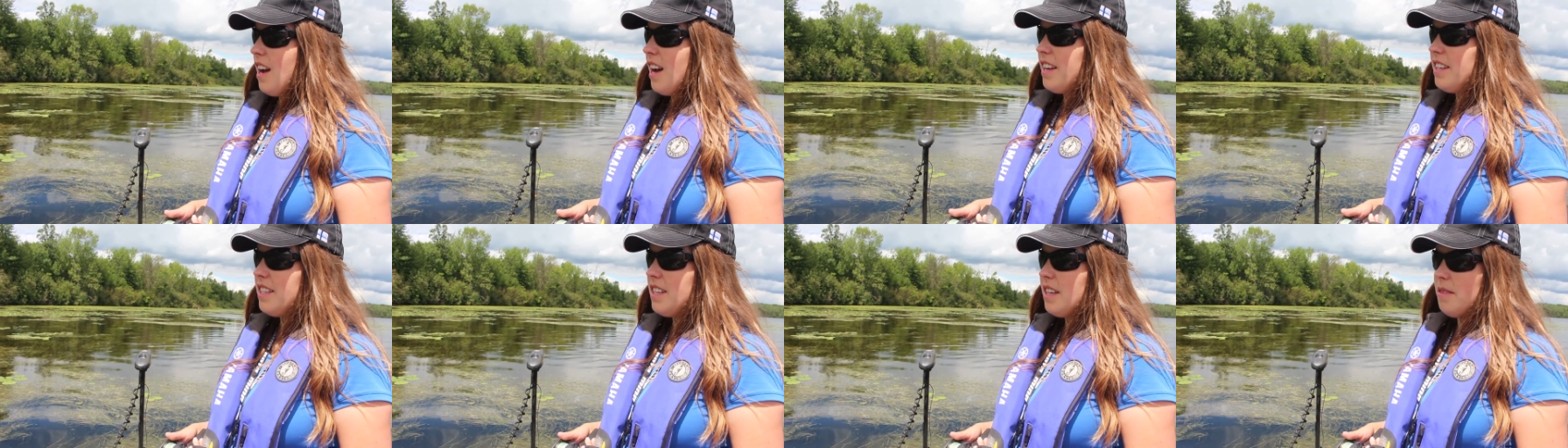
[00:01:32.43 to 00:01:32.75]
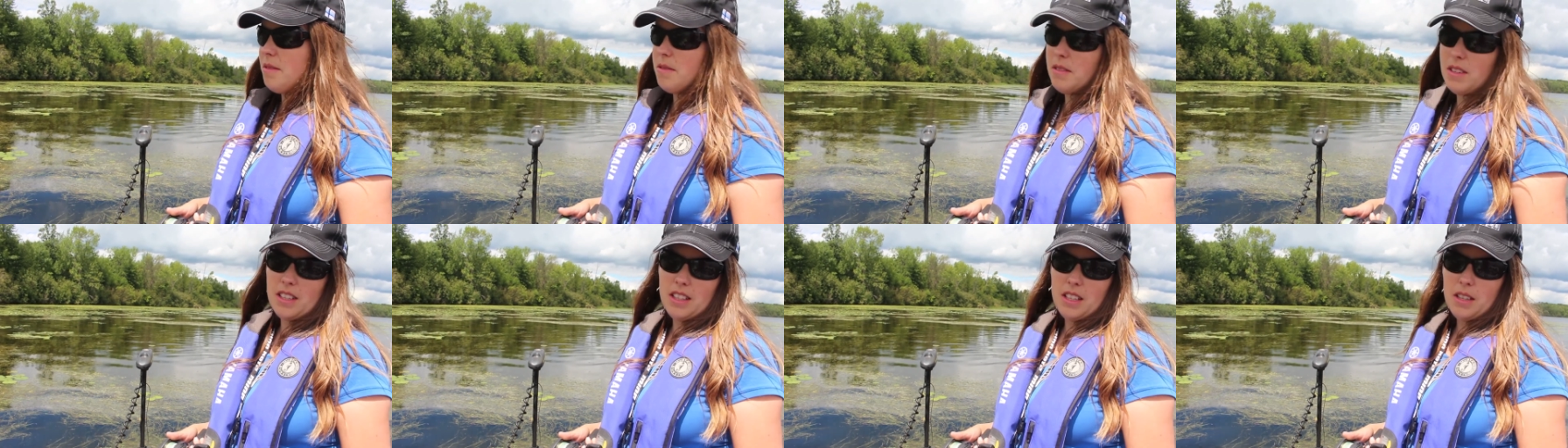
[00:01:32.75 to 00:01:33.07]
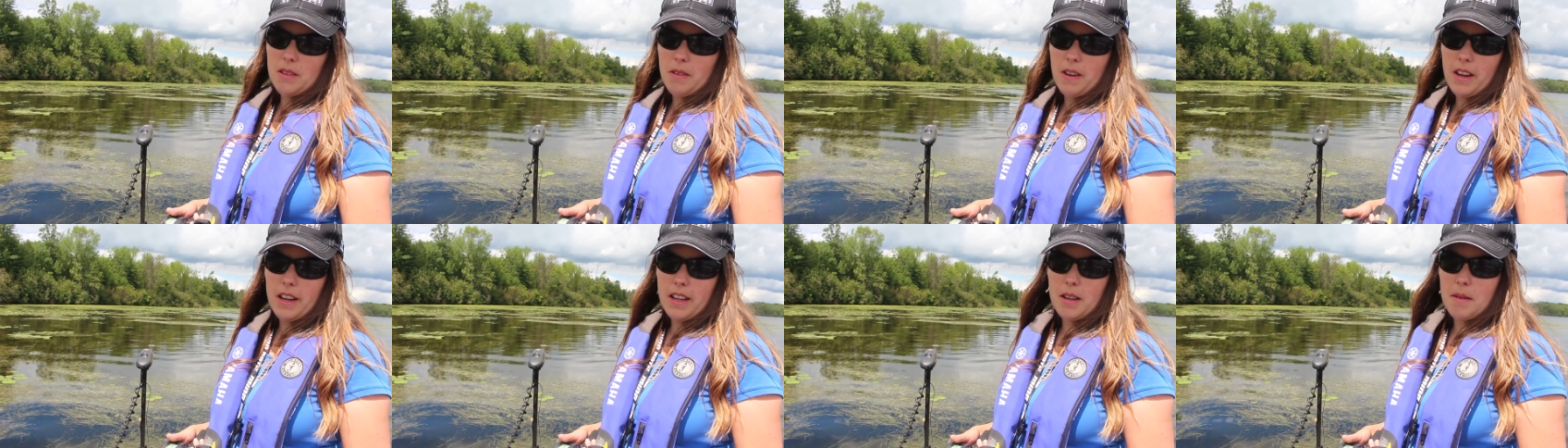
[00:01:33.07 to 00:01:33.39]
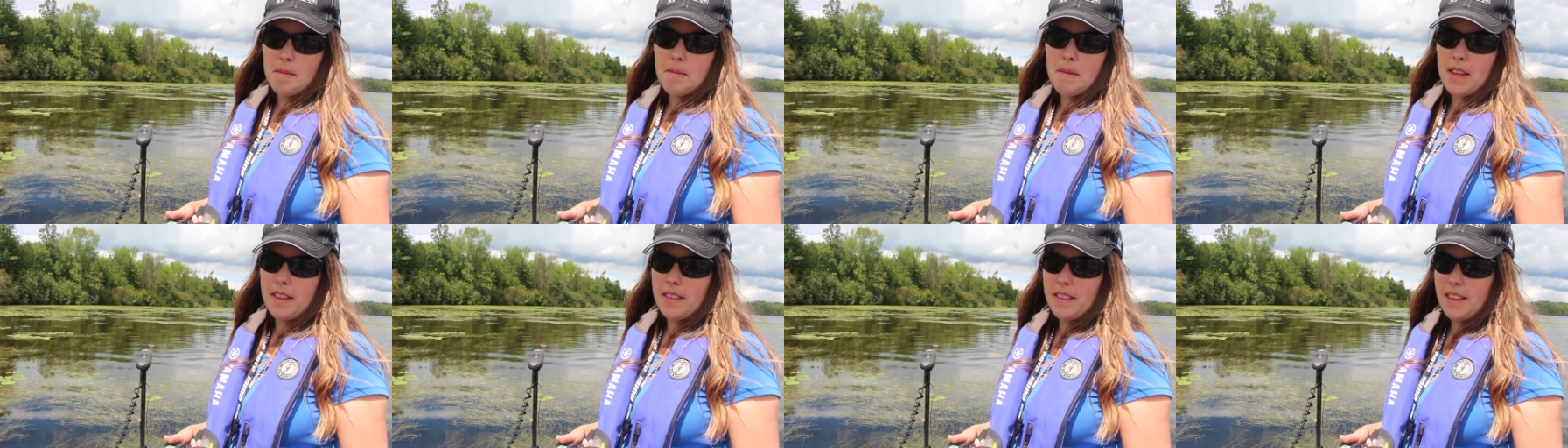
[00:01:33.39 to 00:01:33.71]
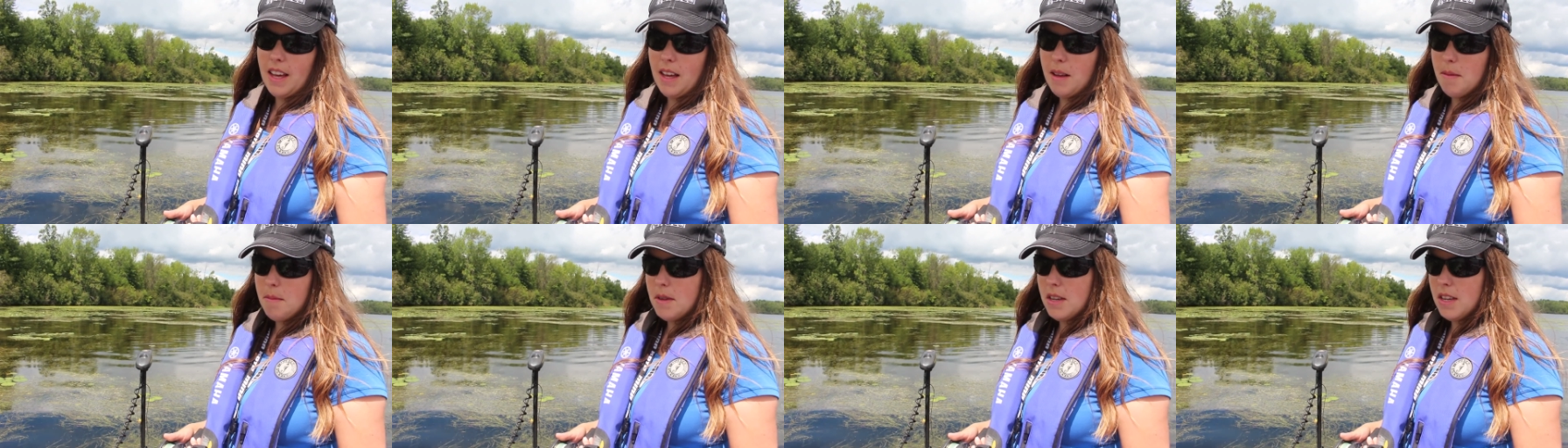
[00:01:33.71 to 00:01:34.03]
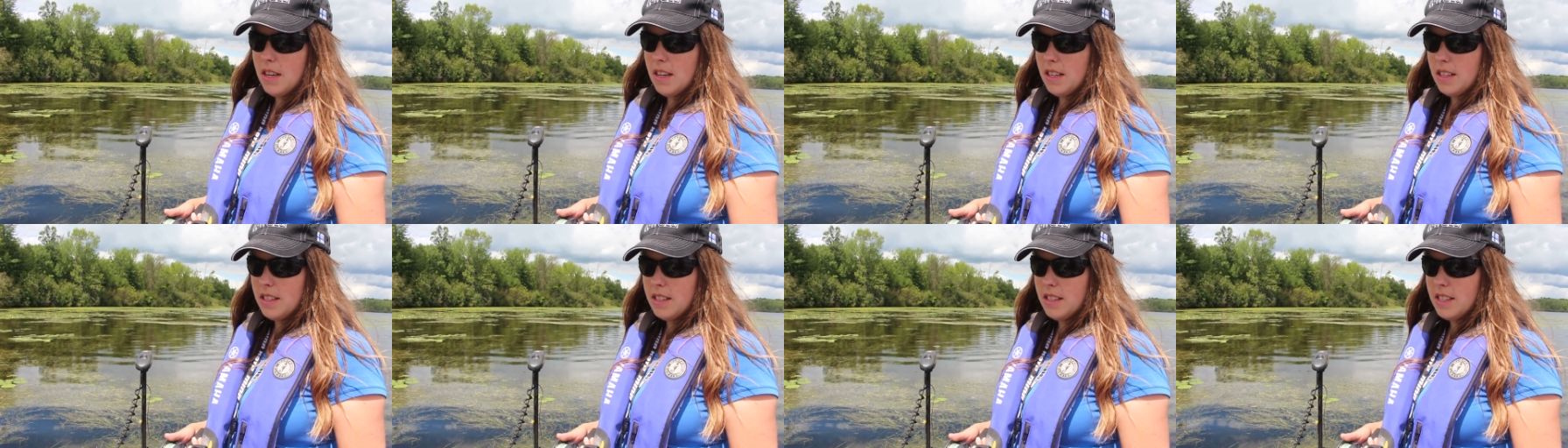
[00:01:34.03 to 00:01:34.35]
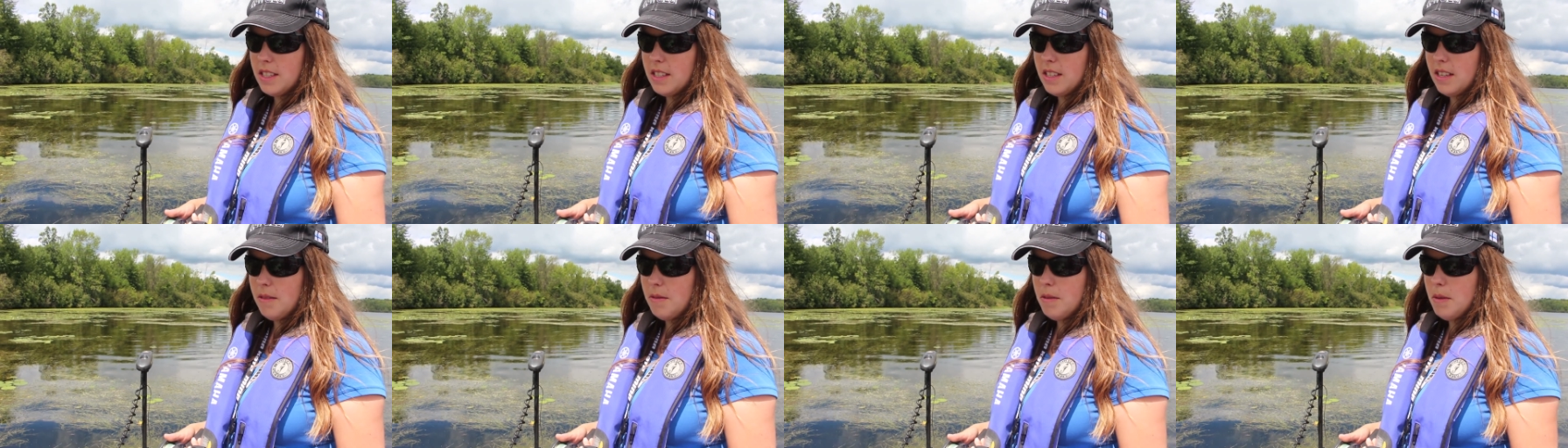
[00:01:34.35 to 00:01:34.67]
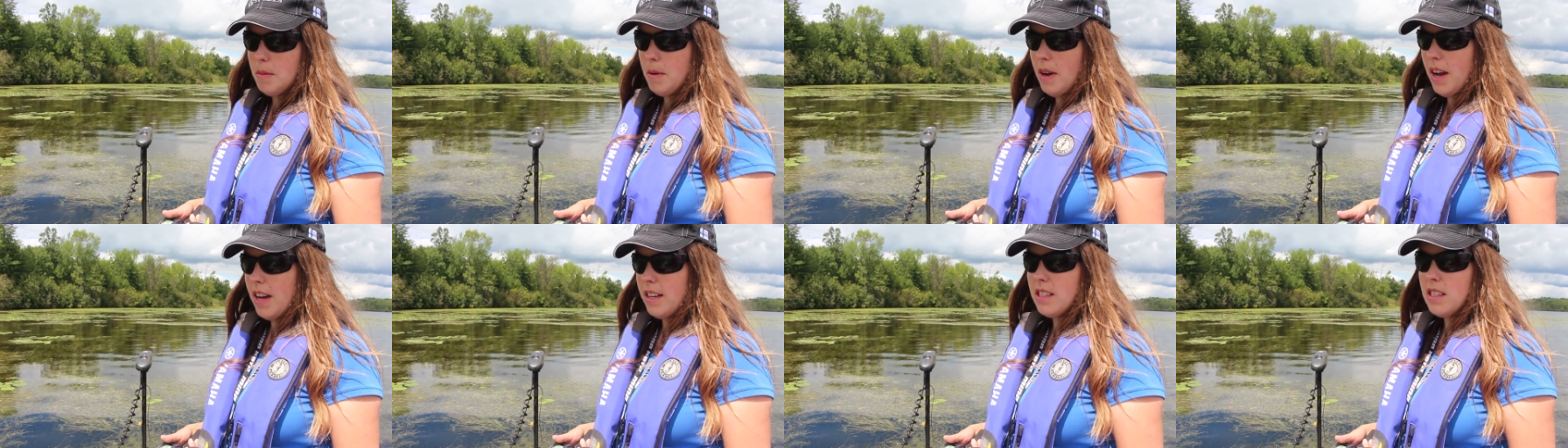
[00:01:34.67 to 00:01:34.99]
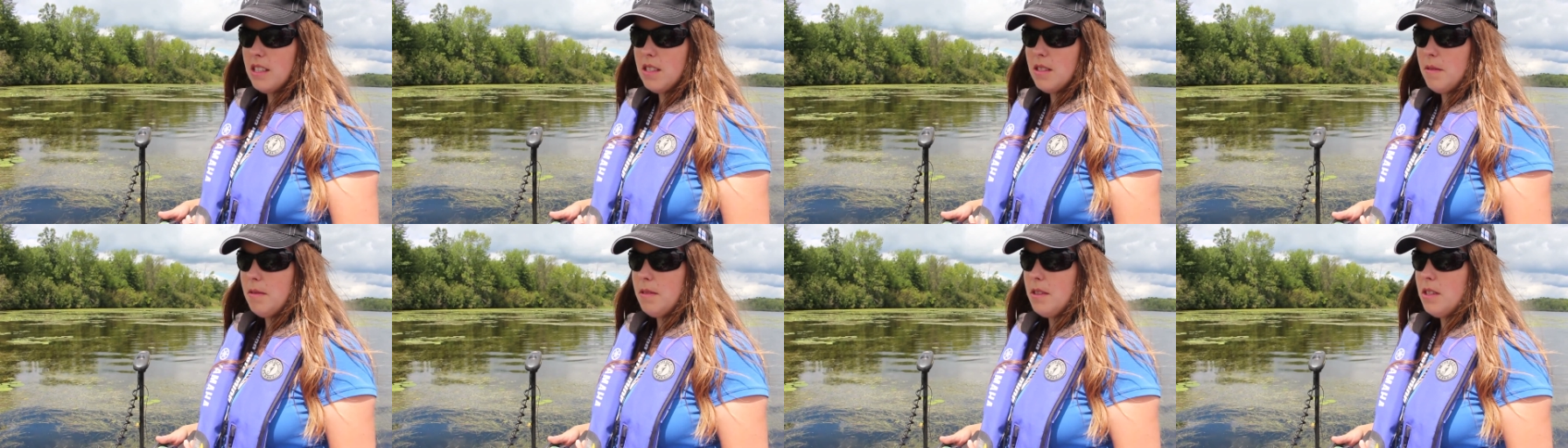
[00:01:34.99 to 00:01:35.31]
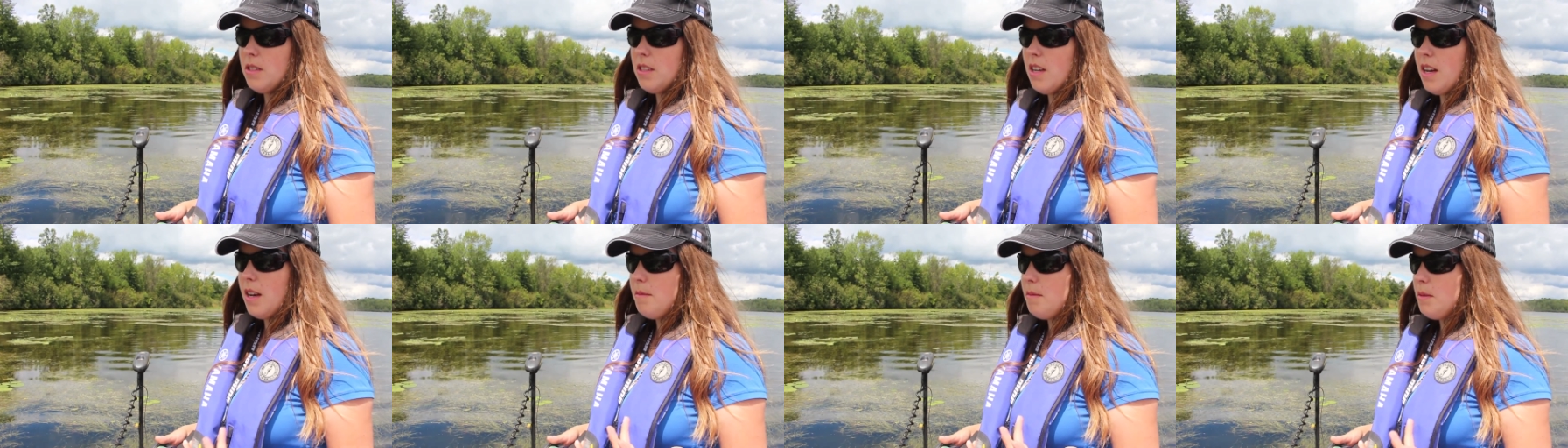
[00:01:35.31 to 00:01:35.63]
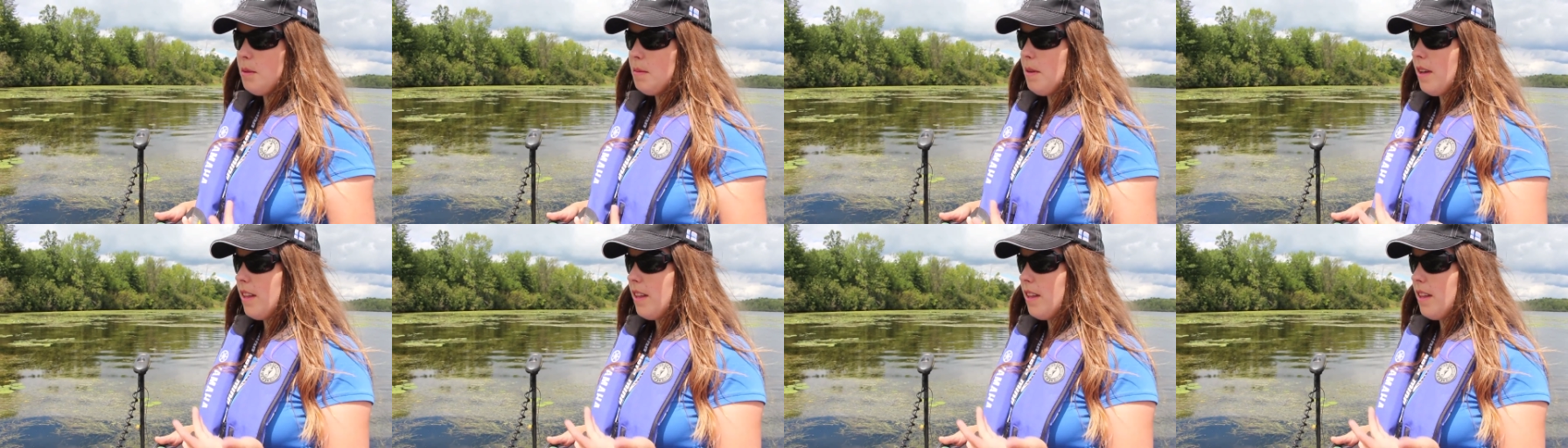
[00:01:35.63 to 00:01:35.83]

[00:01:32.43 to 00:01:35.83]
I definitely recommend that because if you practice a few times,